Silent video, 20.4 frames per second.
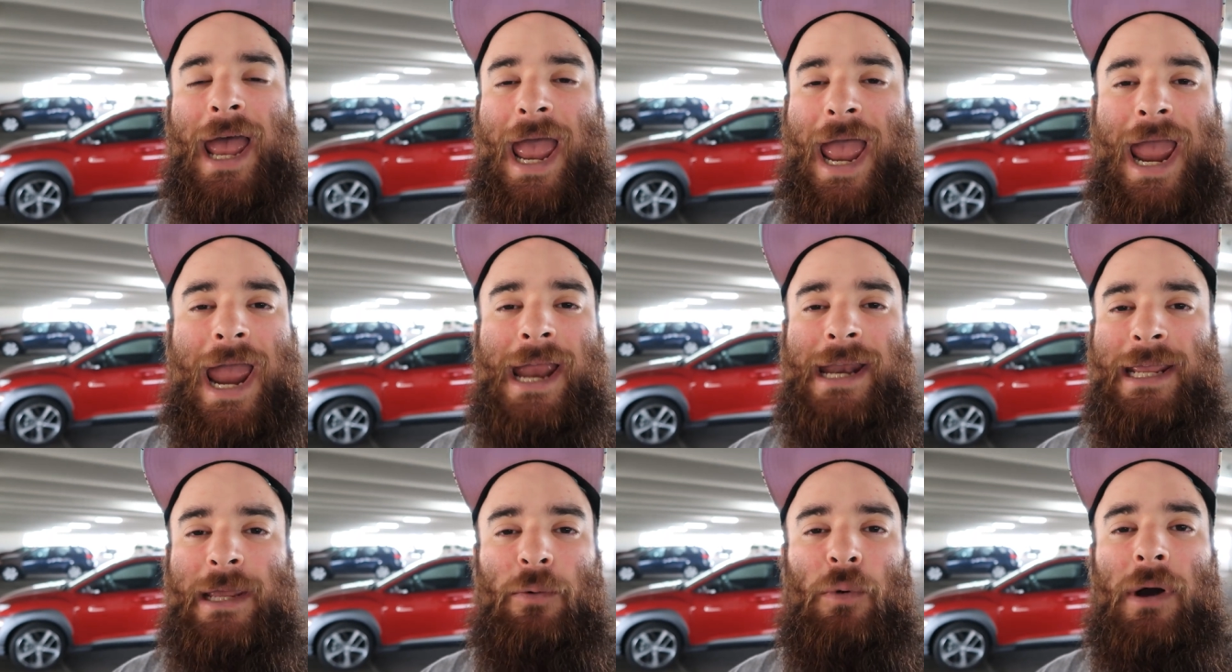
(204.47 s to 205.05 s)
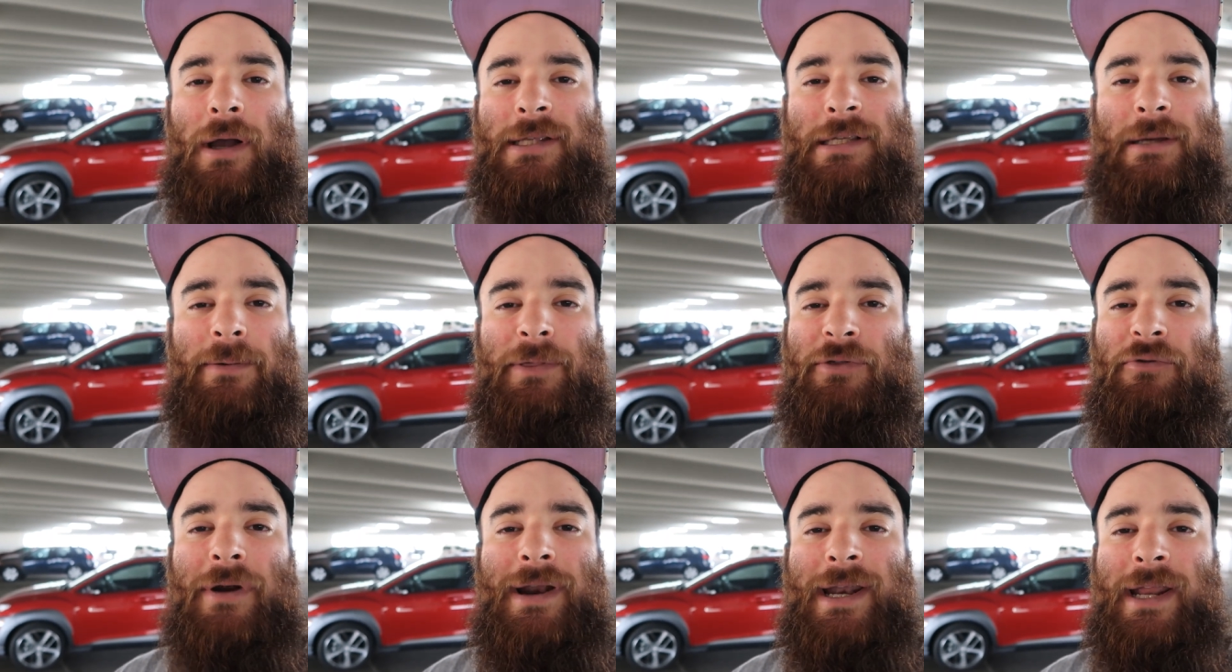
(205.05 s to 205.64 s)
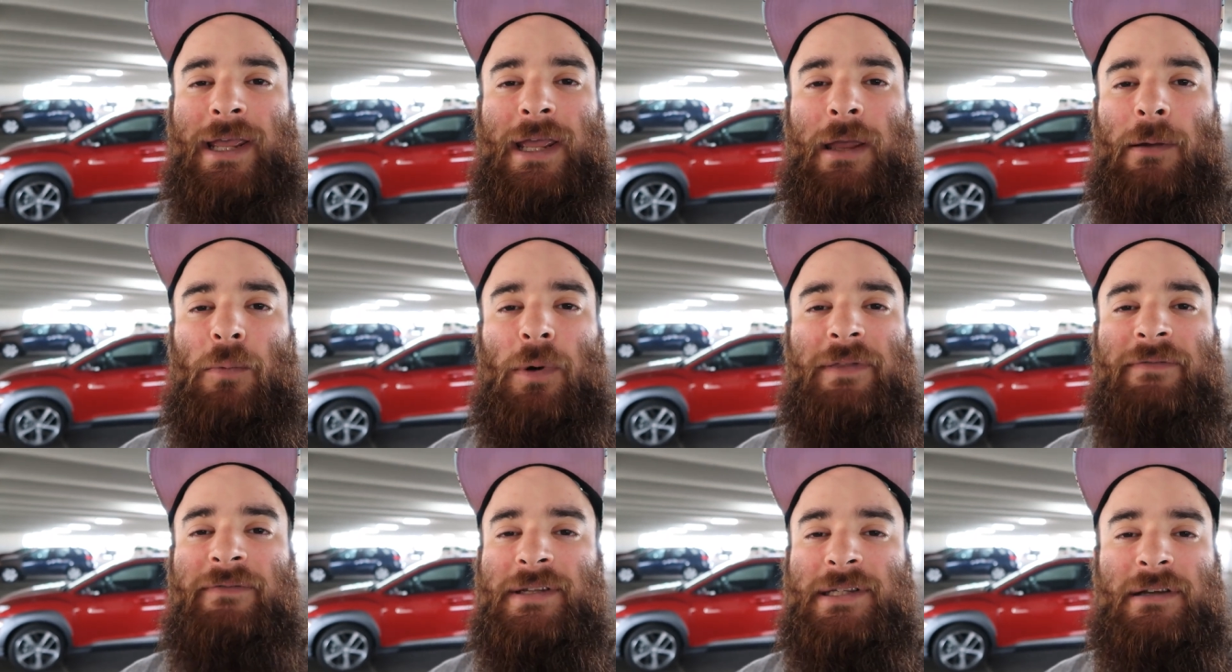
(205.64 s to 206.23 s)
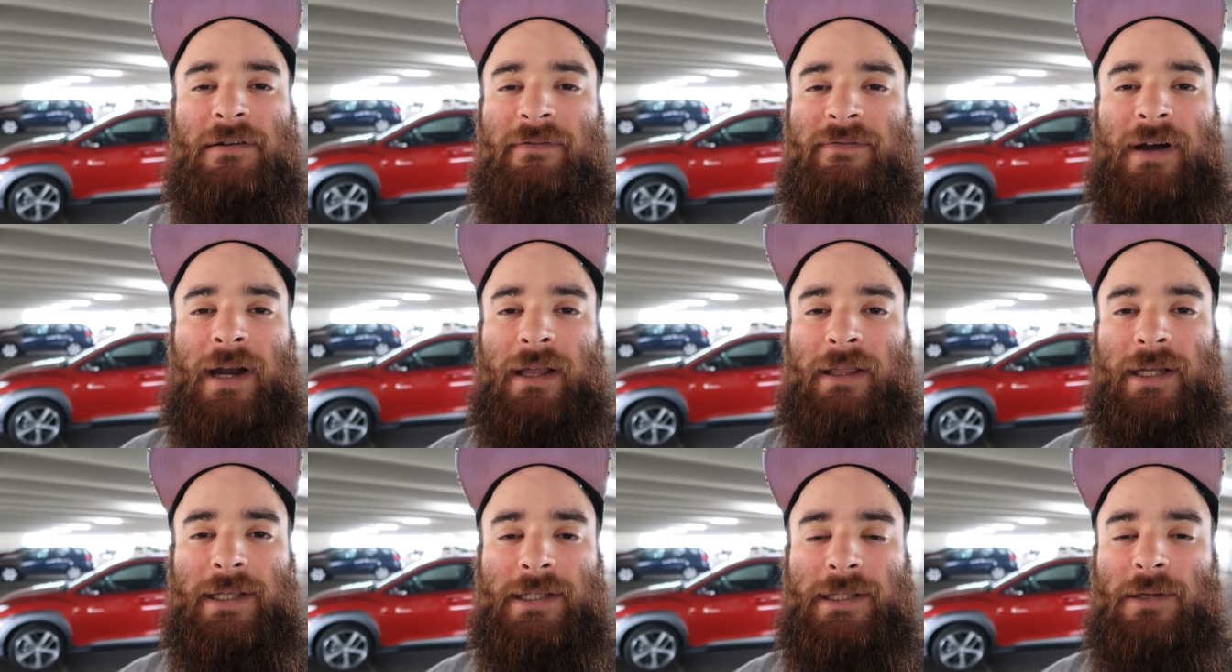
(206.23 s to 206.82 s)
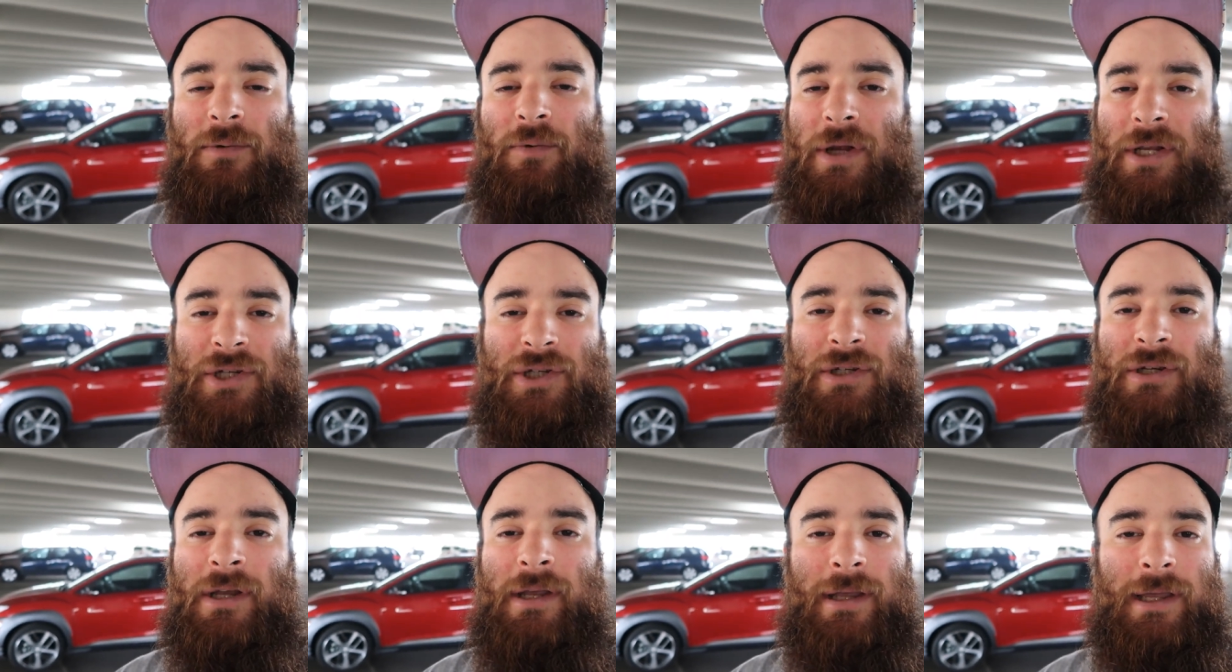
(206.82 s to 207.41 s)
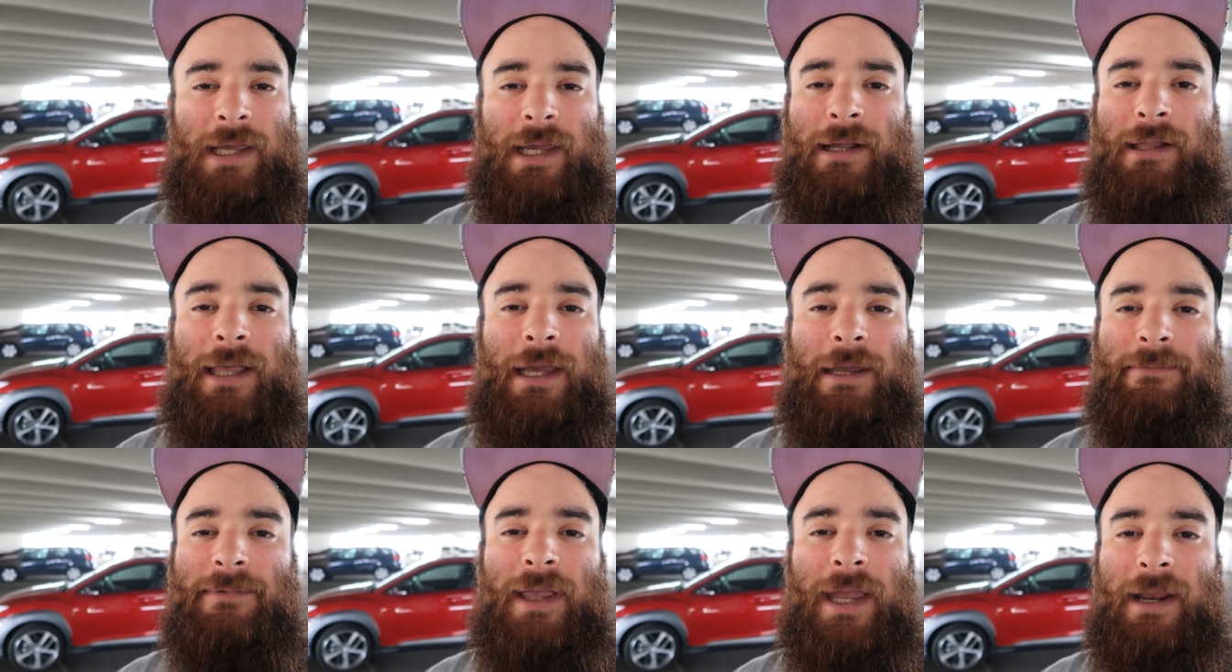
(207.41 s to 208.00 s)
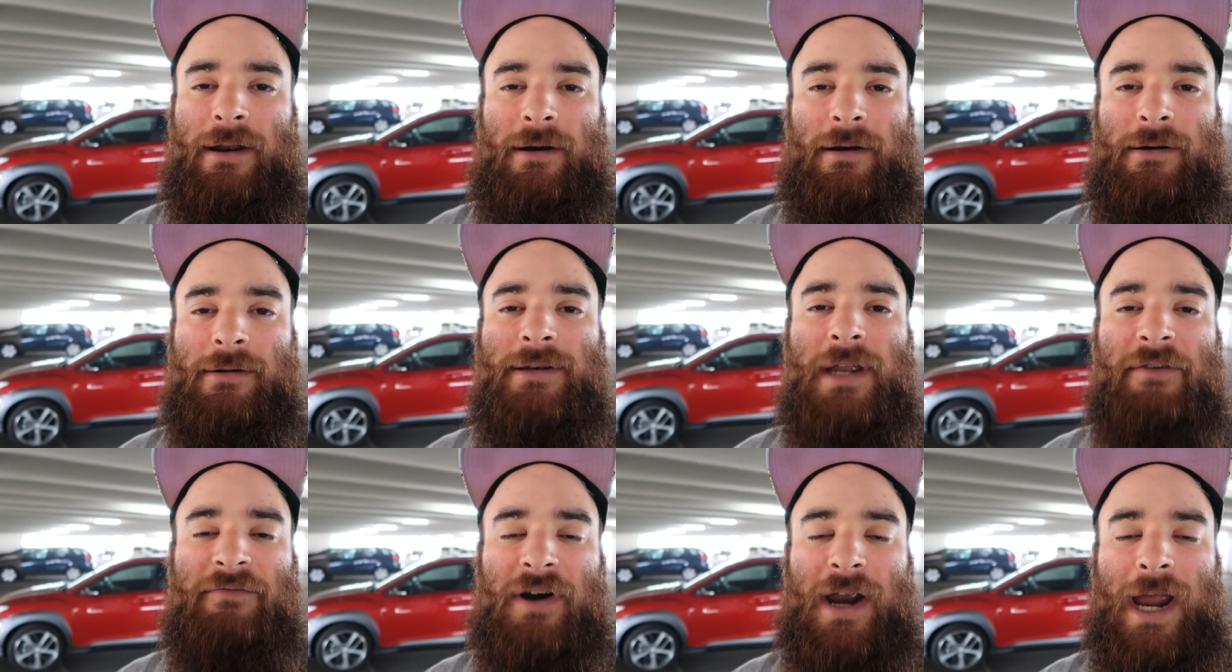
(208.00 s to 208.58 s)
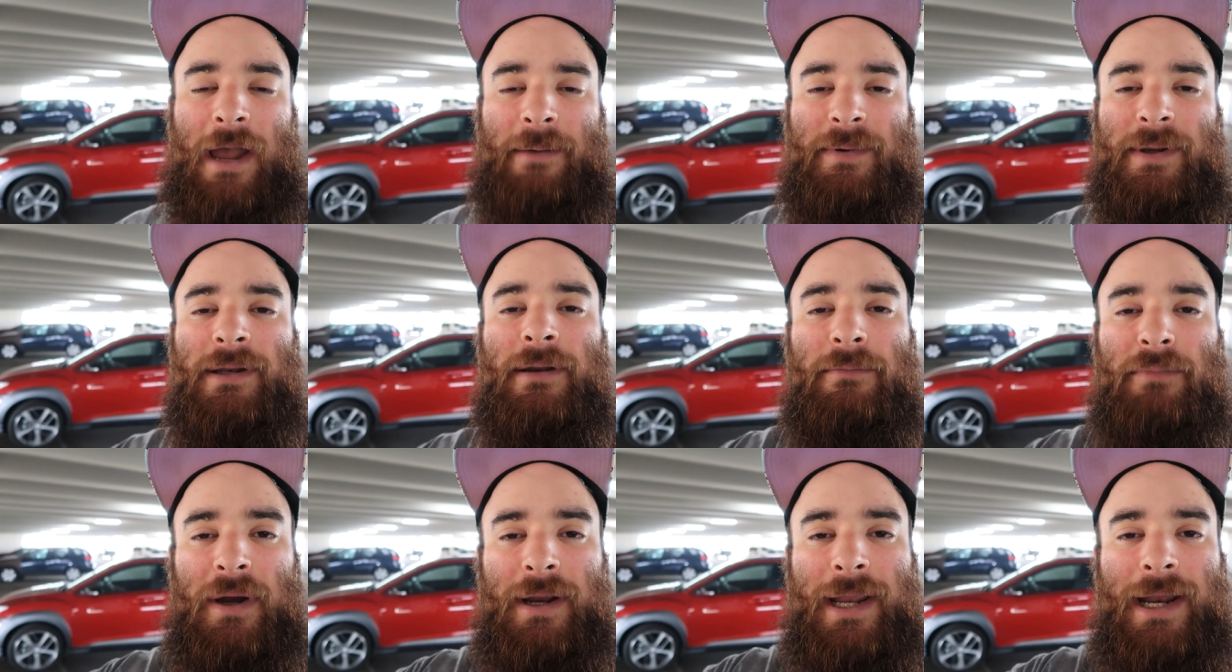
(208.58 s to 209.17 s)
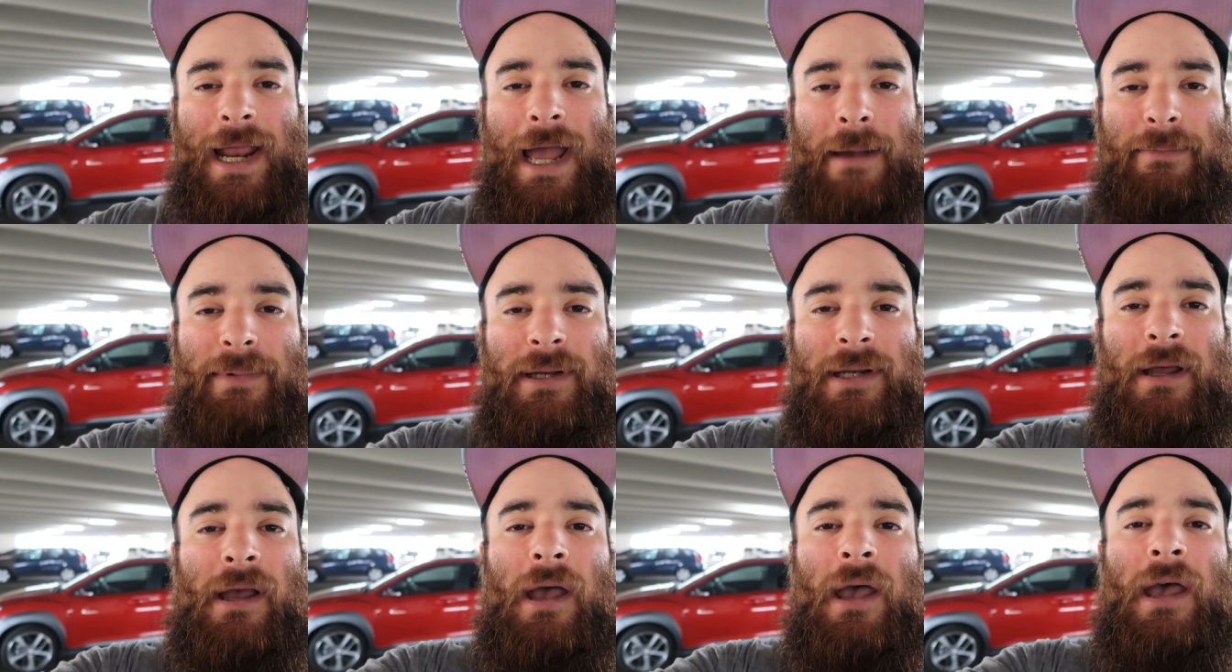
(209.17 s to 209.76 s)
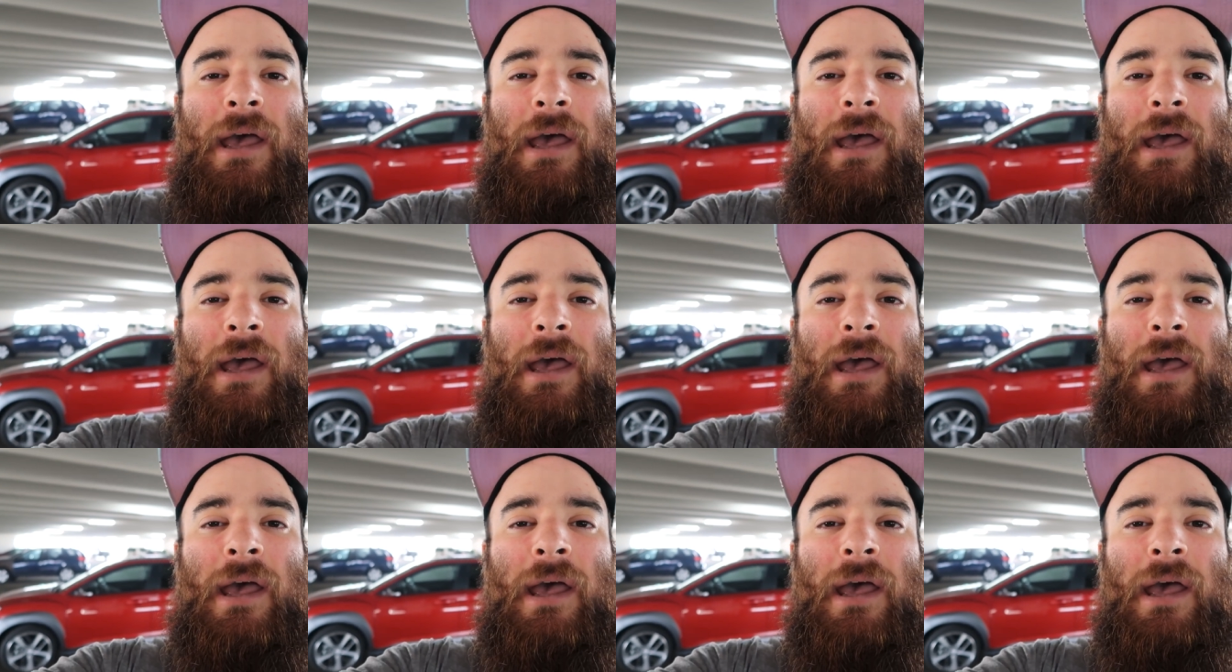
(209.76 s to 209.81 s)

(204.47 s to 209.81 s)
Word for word: And he winds up threatening him with physical violence, which he claimed later never happened, but it happened.